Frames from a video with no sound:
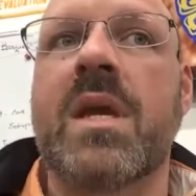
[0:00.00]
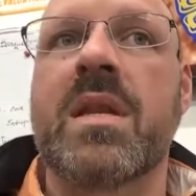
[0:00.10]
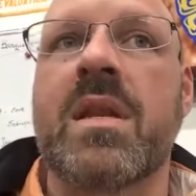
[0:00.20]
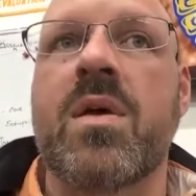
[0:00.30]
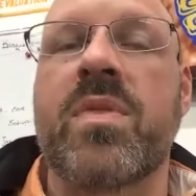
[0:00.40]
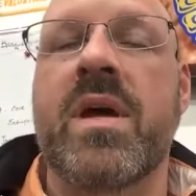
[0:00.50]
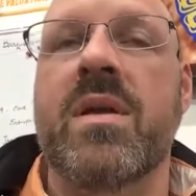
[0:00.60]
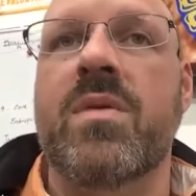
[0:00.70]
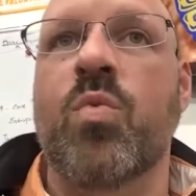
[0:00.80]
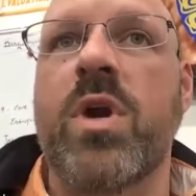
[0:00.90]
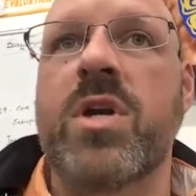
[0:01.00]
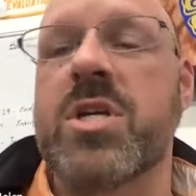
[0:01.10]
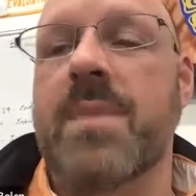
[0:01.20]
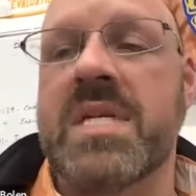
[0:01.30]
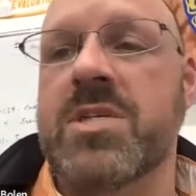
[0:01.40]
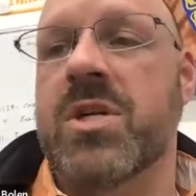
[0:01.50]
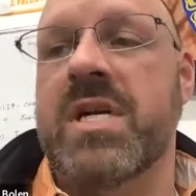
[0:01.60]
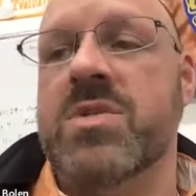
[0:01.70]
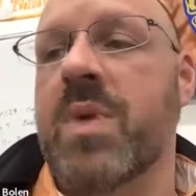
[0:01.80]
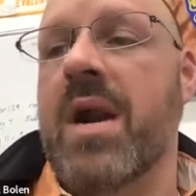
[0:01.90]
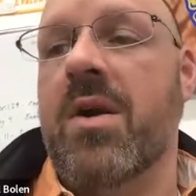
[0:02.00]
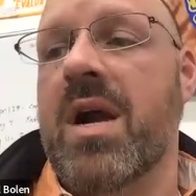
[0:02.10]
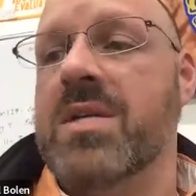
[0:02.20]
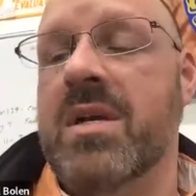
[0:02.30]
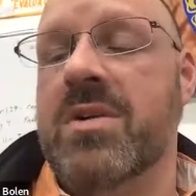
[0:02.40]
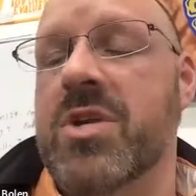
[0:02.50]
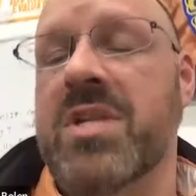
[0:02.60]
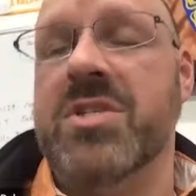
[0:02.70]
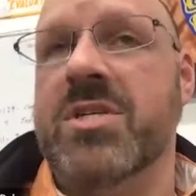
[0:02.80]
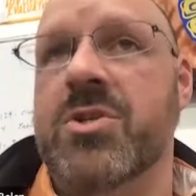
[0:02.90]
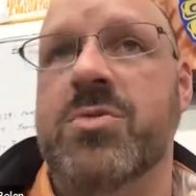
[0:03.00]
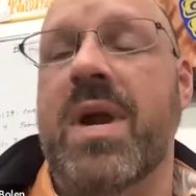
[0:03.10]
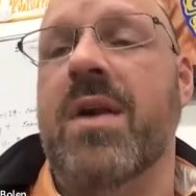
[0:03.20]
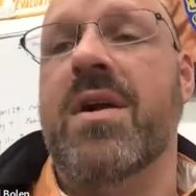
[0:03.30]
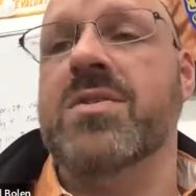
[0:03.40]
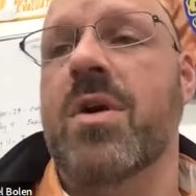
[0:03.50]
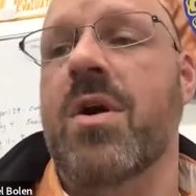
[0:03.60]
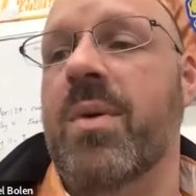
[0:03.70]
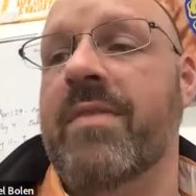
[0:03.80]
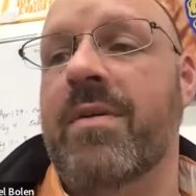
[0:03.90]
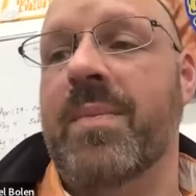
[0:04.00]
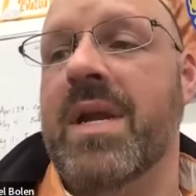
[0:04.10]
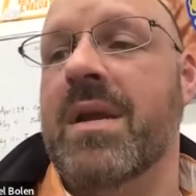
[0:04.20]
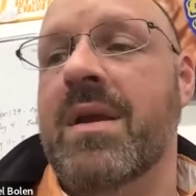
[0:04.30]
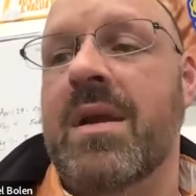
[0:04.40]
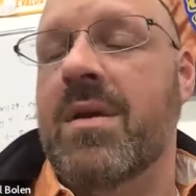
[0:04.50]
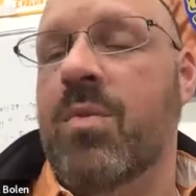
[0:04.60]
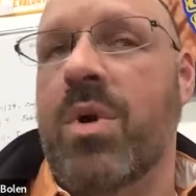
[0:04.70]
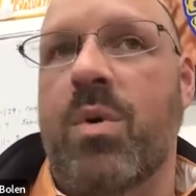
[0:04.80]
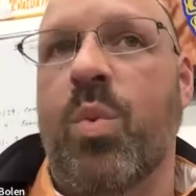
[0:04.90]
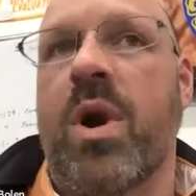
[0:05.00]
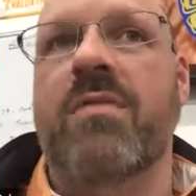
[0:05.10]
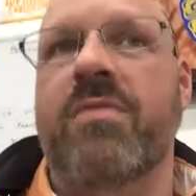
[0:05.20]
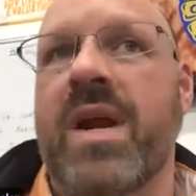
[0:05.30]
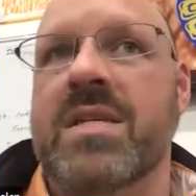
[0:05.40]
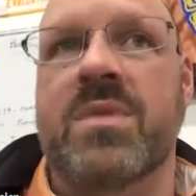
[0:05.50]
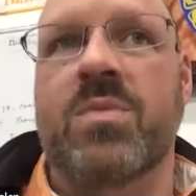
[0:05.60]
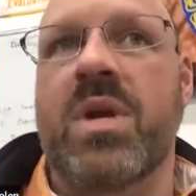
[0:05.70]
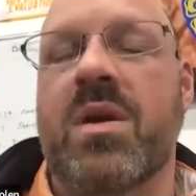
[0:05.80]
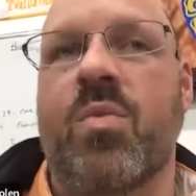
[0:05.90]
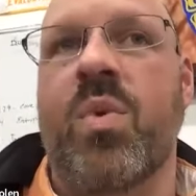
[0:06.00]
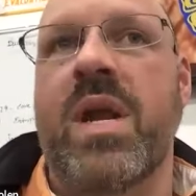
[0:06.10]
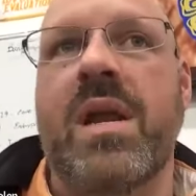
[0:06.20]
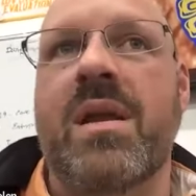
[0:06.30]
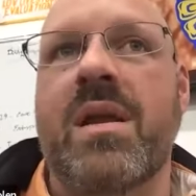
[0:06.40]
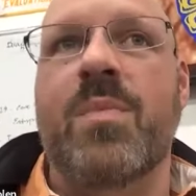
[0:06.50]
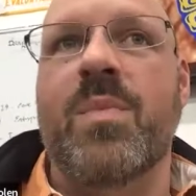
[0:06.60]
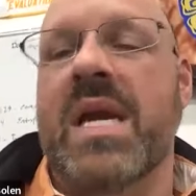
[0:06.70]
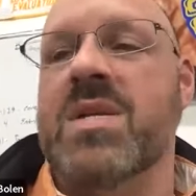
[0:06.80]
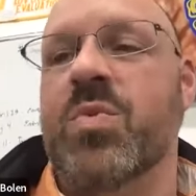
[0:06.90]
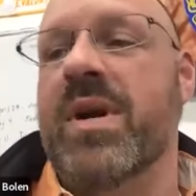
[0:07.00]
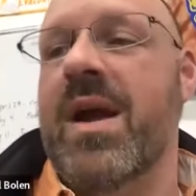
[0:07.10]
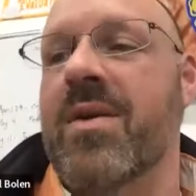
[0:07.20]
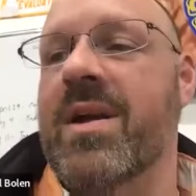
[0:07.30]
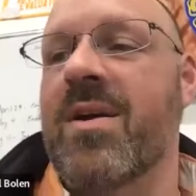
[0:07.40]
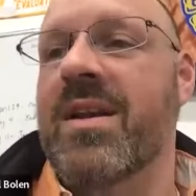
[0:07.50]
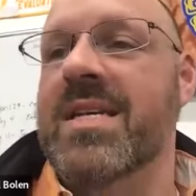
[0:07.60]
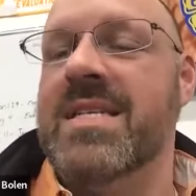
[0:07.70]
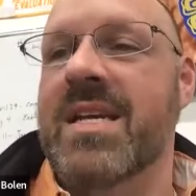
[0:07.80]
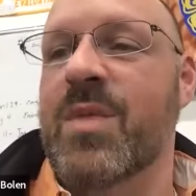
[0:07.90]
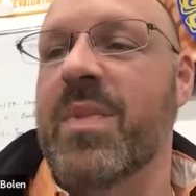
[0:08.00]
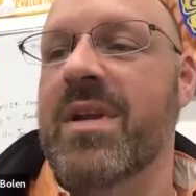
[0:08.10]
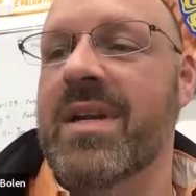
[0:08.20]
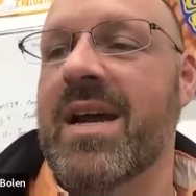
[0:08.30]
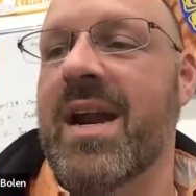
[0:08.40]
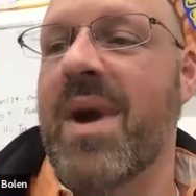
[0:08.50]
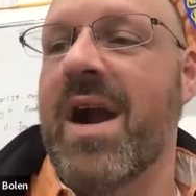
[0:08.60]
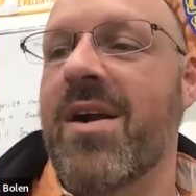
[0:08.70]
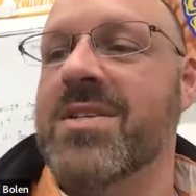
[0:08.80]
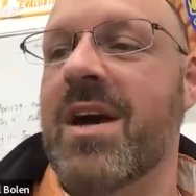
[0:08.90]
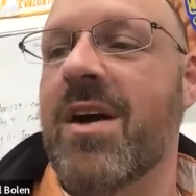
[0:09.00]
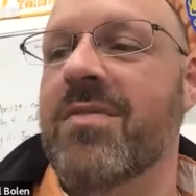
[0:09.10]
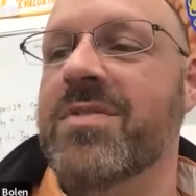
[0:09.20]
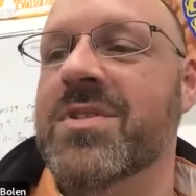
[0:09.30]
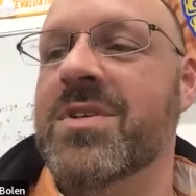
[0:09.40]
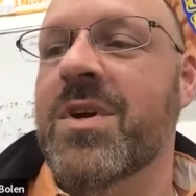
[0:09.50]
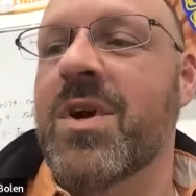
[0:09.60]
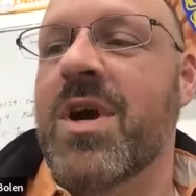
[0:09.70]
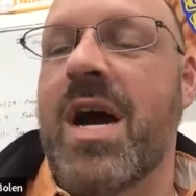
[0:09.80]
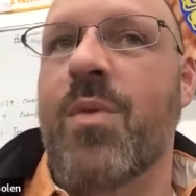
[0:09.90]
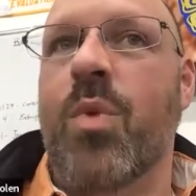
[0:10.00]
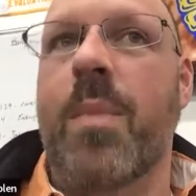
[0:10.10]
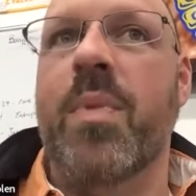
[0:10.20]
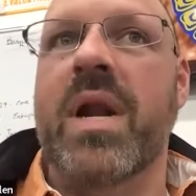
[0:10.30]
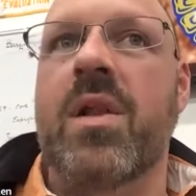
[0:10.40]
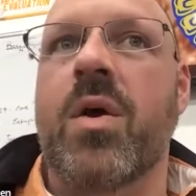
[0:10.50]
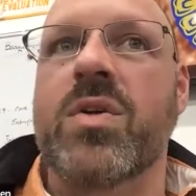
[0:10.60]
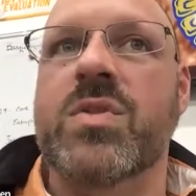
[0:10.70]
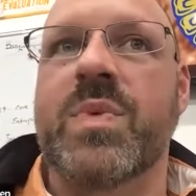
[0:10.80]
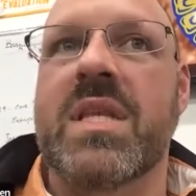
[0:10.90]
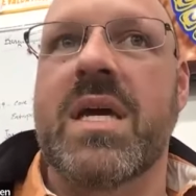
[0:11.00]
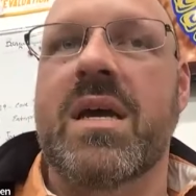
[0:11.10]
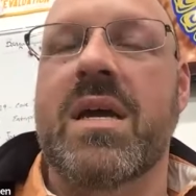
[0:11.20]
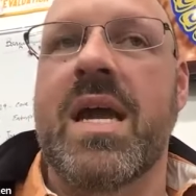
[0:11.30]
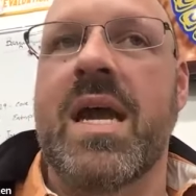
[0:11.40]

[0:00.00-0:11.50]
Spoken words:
The wood shop teacher, the construction teacher, he's right across the hallway from me. We're good friends, and we because we're down here on this end of the building kind of by ourselves, we're pretty close with it.